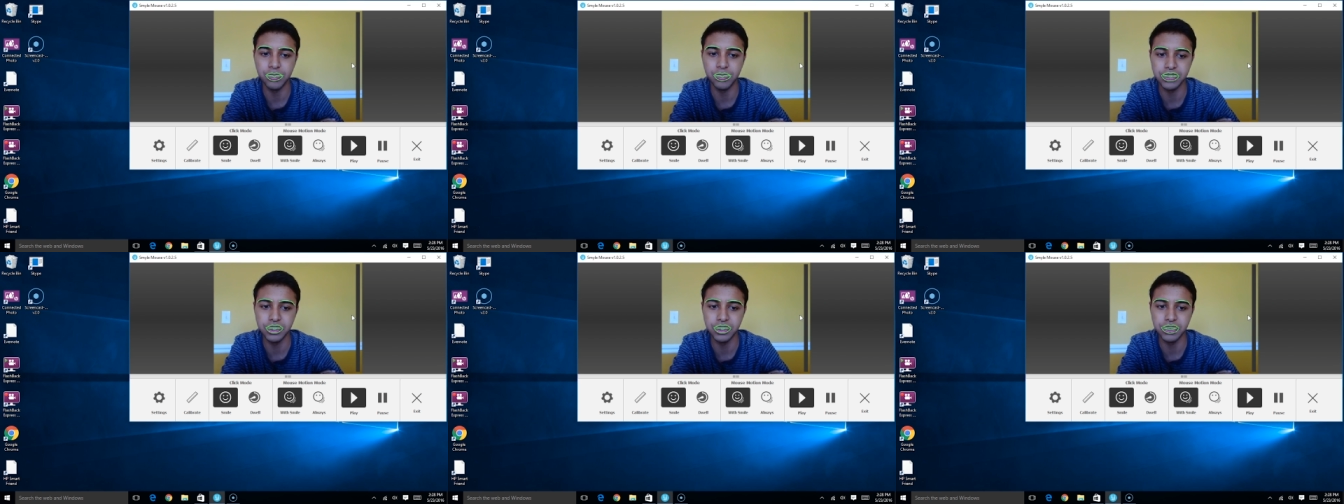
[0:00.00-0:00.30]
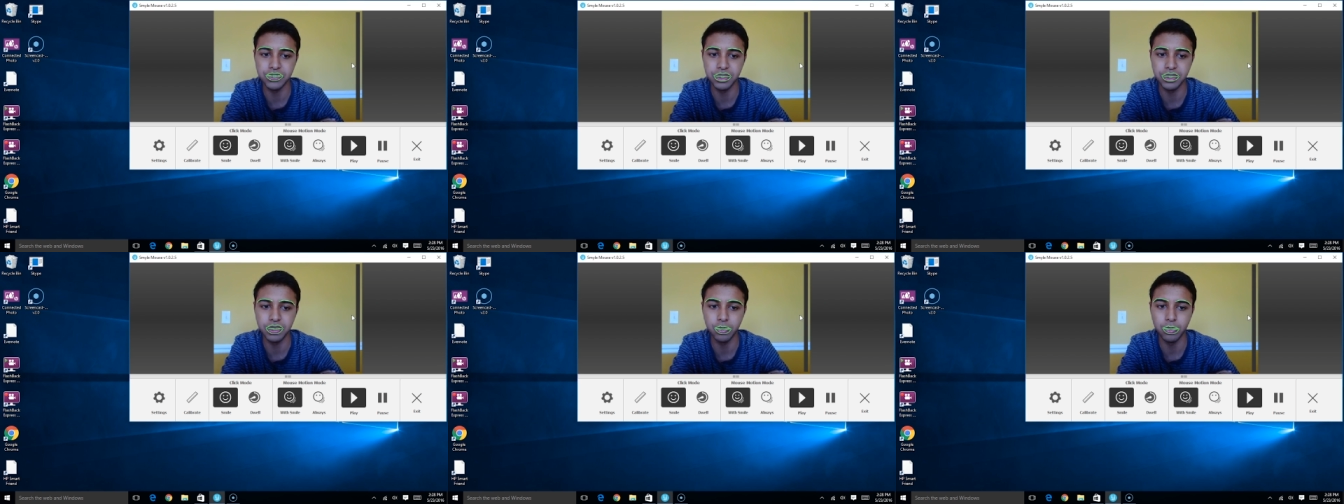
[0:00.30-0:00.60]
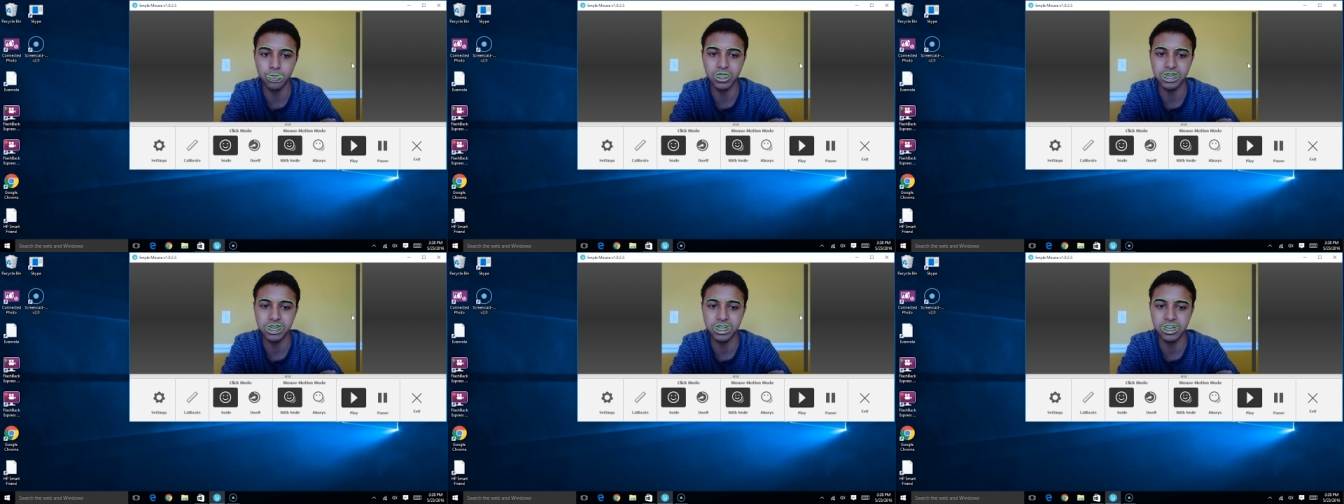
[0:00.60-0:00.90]

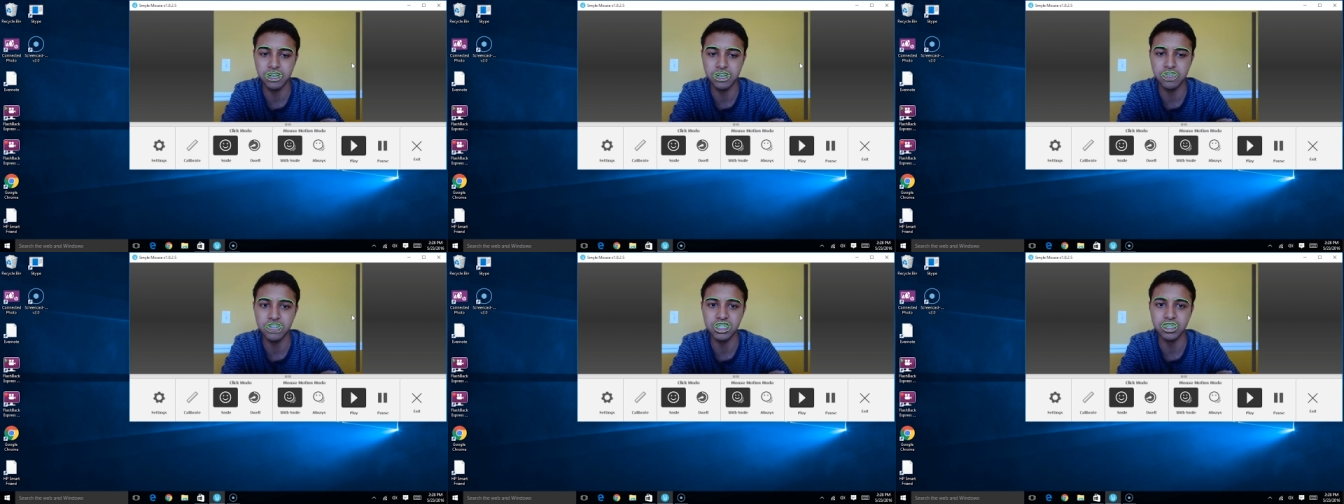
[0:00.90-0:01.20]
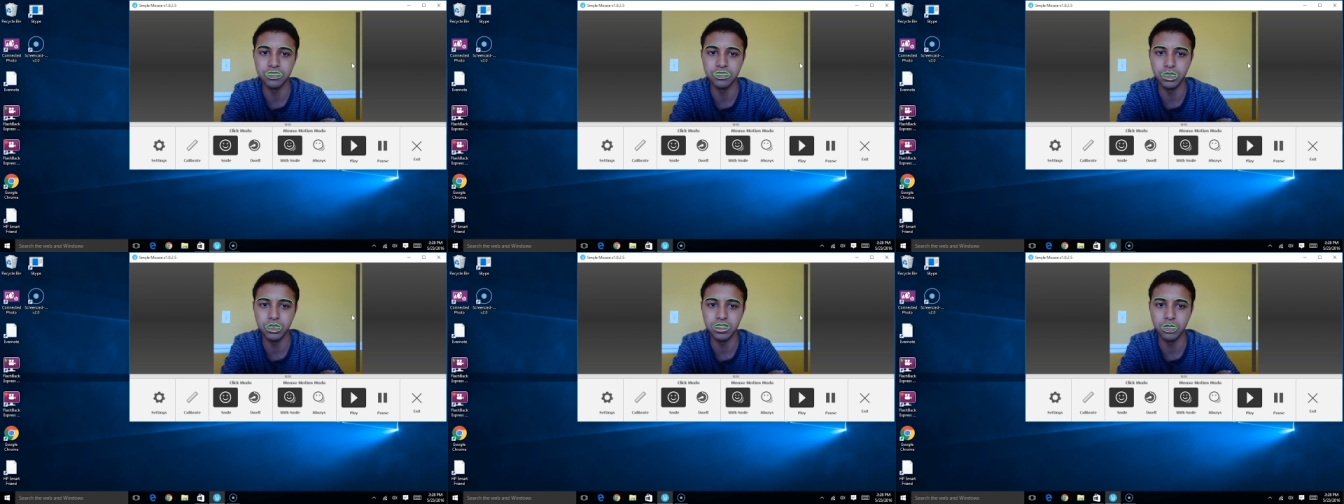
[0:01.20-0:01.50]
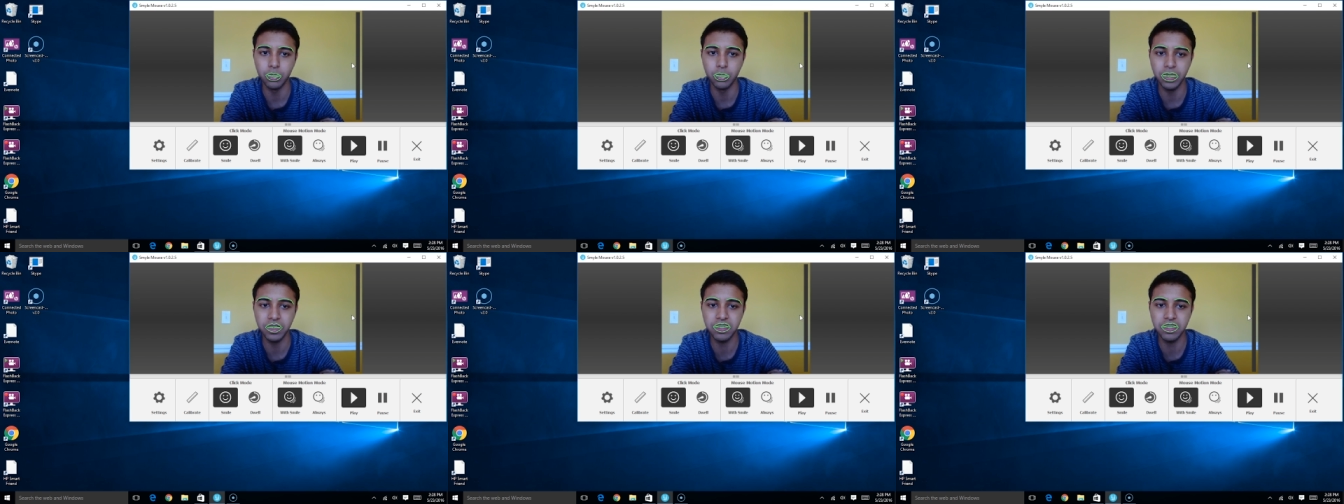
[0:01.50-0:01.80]
precision one can achieve with
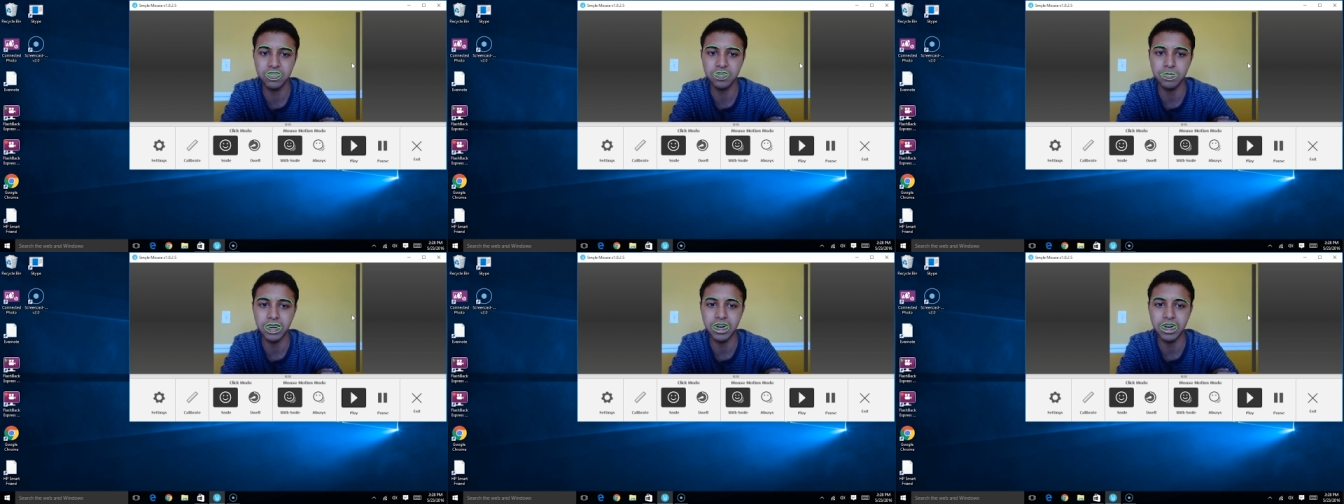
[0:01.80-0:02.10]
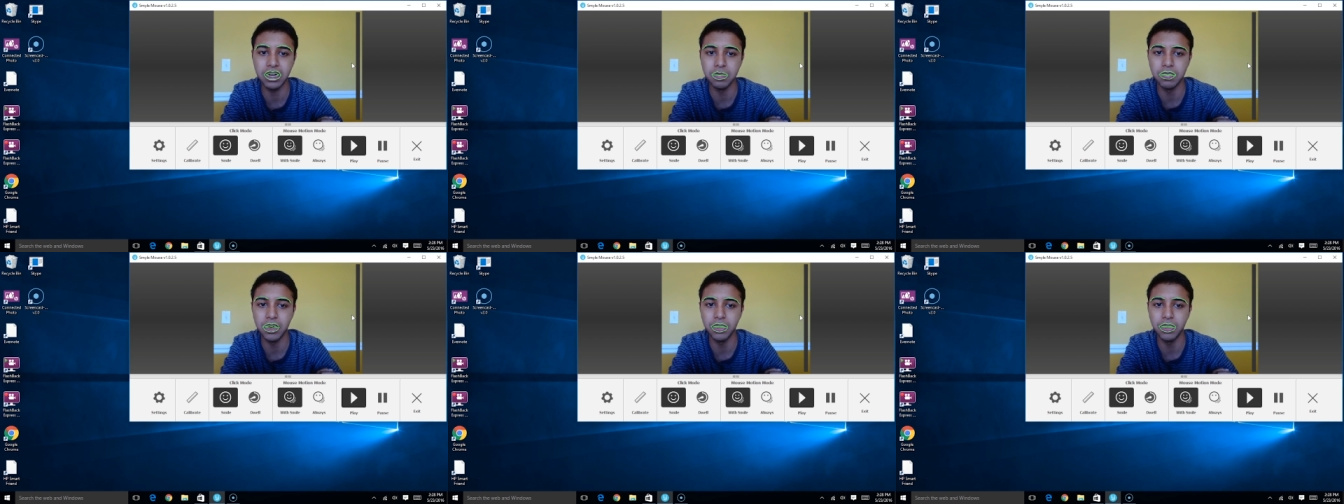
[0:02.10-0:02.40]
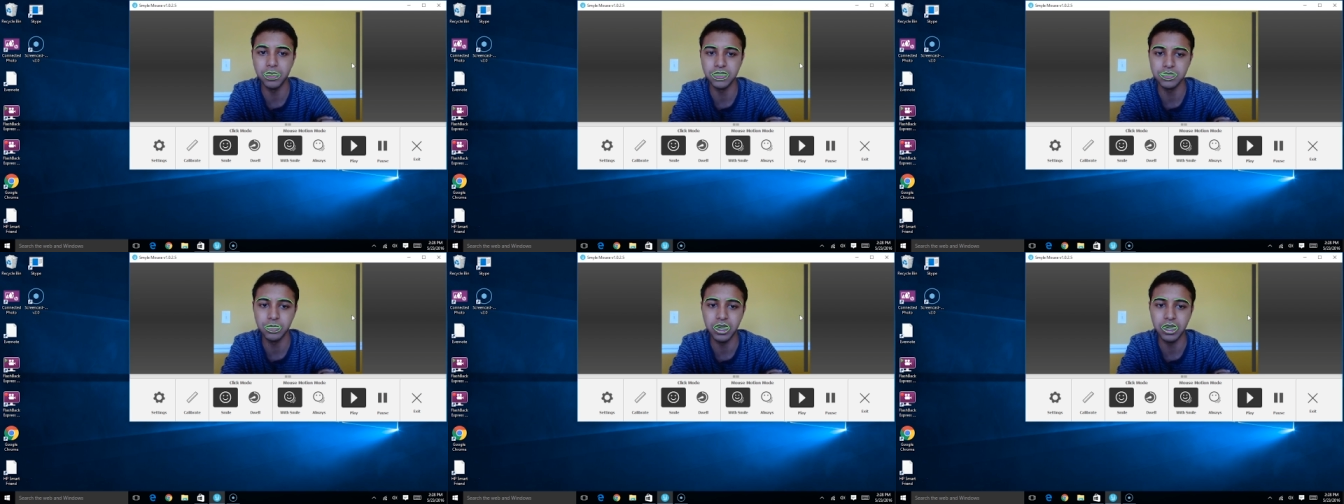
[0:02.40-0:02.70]
the with smile
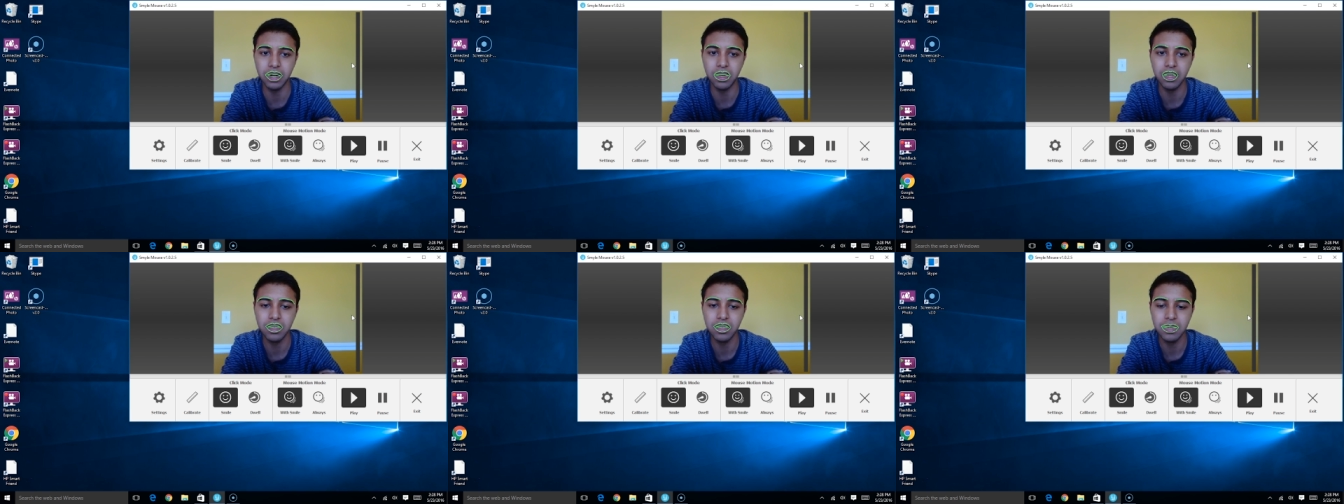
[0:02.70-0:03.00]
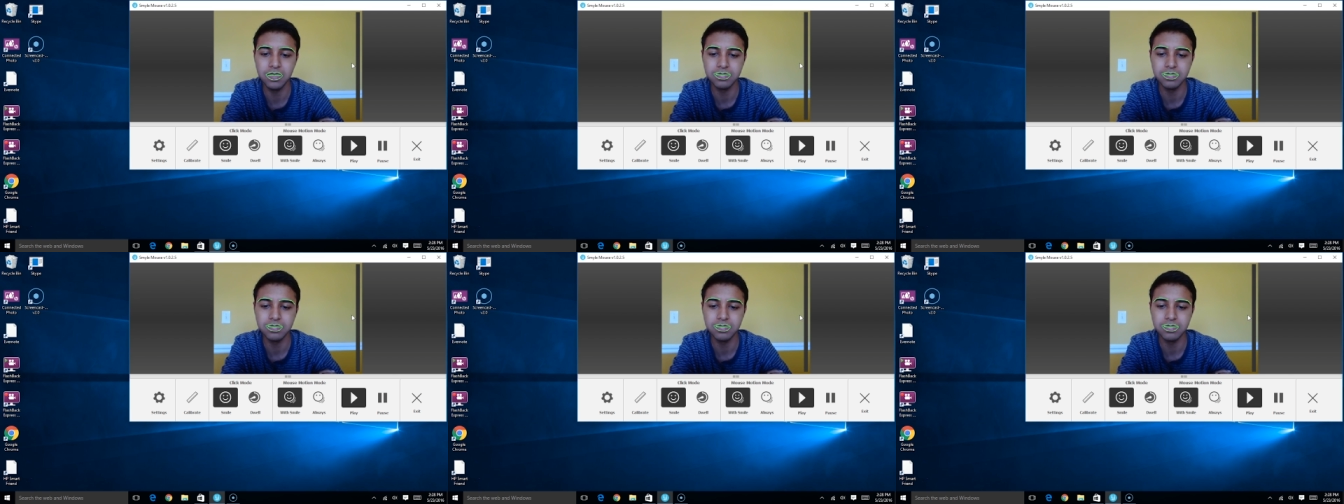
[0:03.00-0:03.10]
mode as well.